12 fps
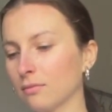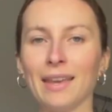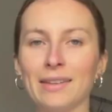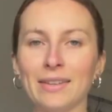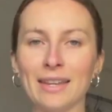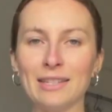
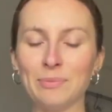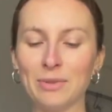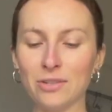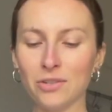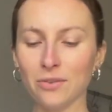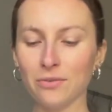A nice
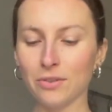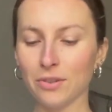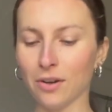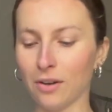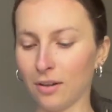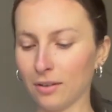pinch of
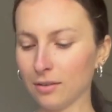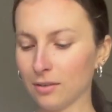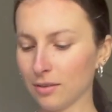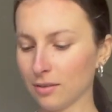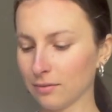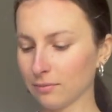salt.